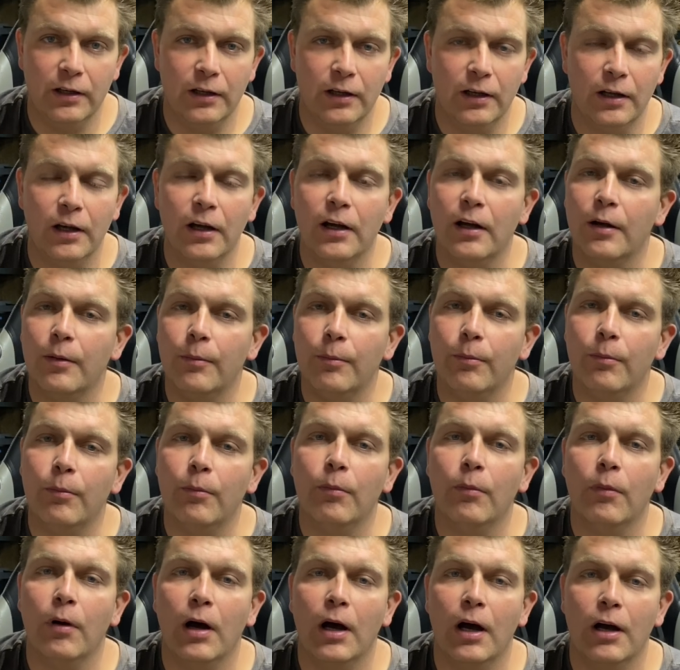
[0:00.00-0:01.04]

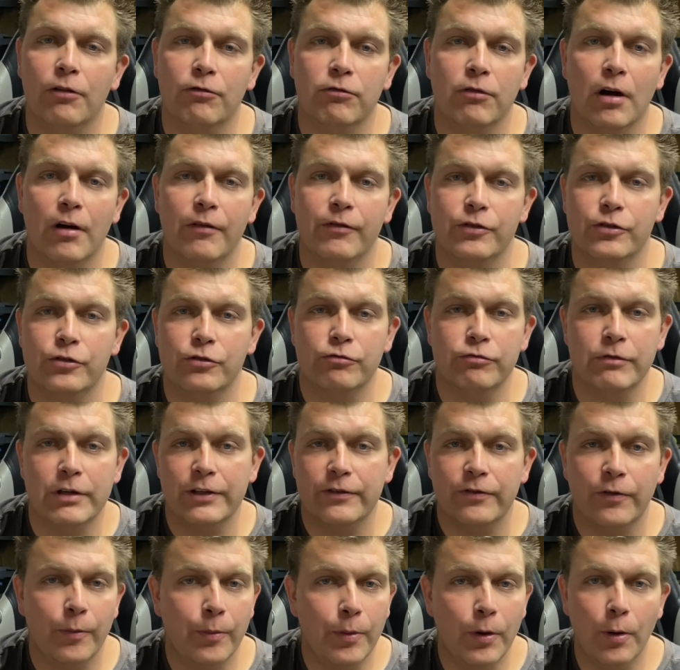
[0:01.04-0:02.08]
I'd rather just reach
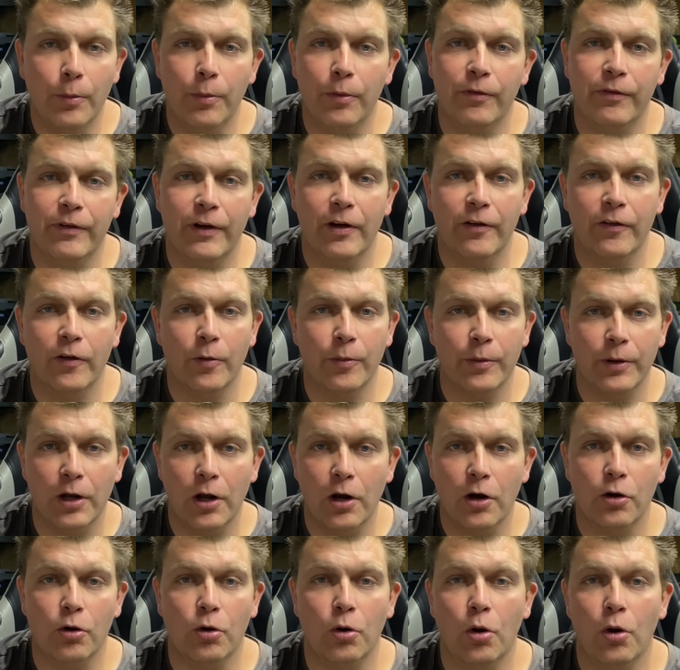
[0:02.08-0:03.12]
for Purple Velvet or
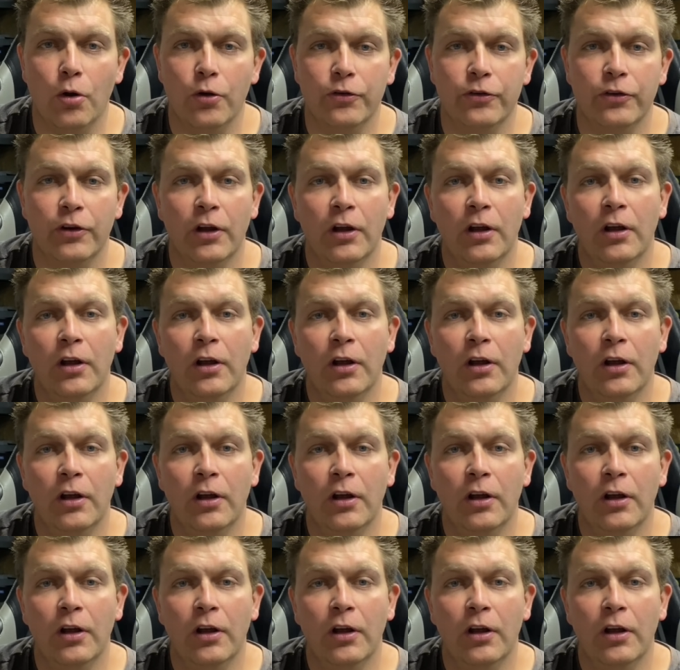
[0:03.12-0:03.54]
Banana Gloss.